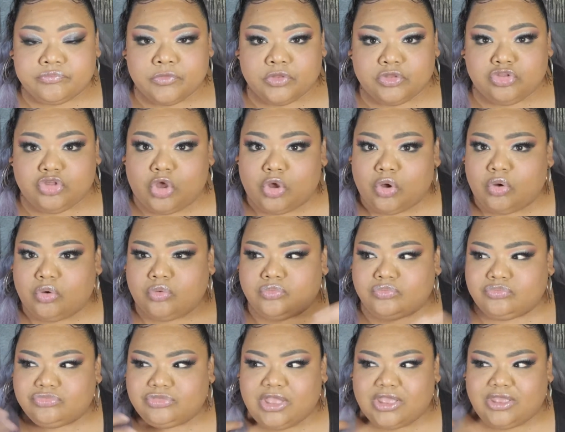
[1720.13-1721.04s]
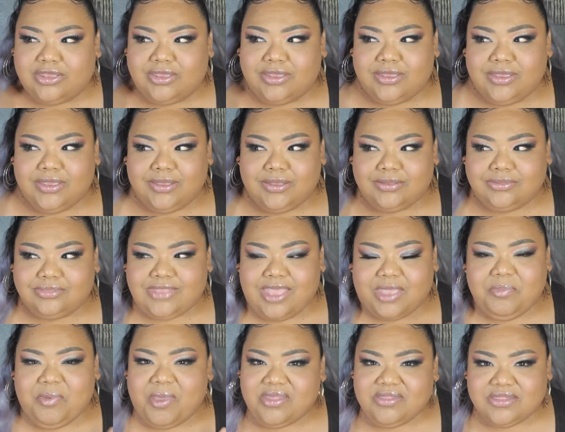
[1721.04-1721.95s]
So they,
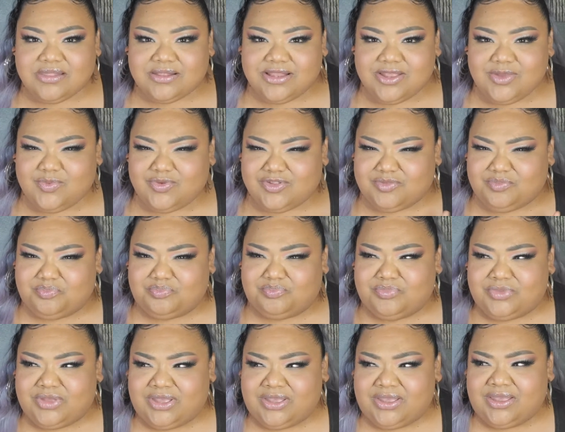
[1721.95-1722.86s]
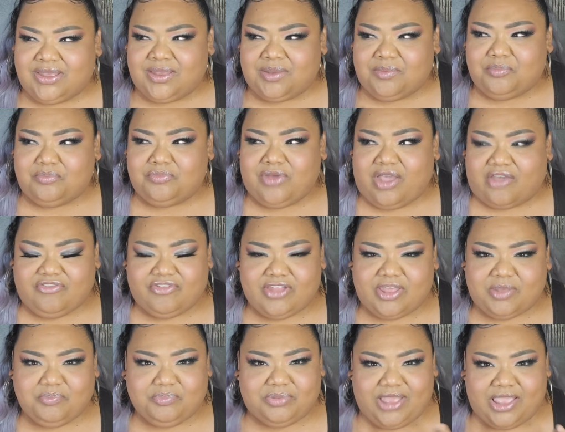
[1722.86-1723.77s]
they basically was, I feel
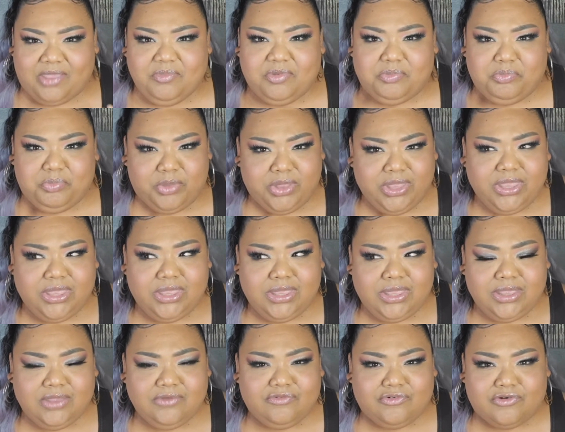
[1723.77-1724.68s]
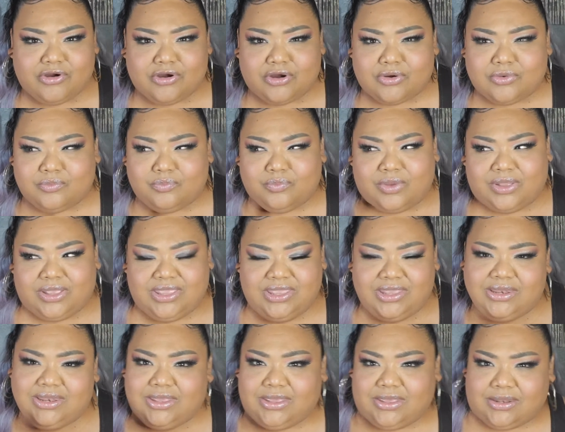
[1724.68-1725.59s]
like blaming me for what
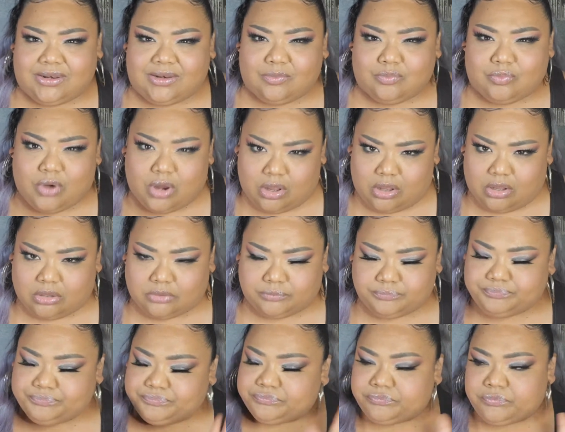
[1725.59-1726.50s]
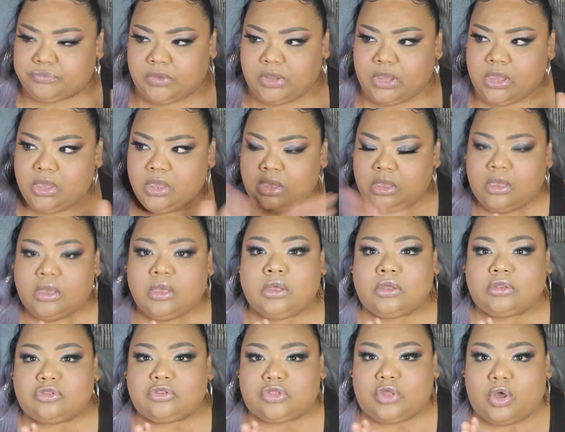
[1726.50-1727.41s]
he did wrong.
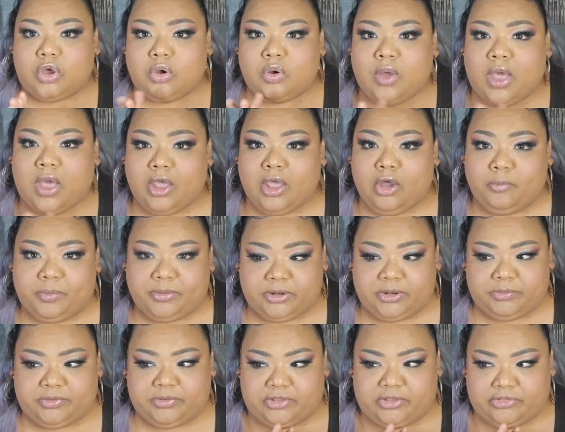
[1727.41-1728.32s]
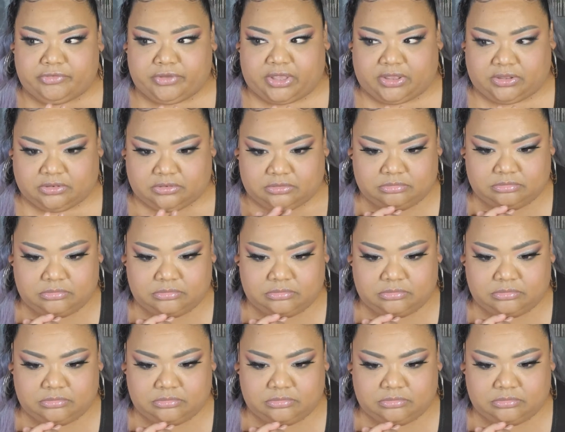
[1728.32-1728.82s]
So I opened up another case.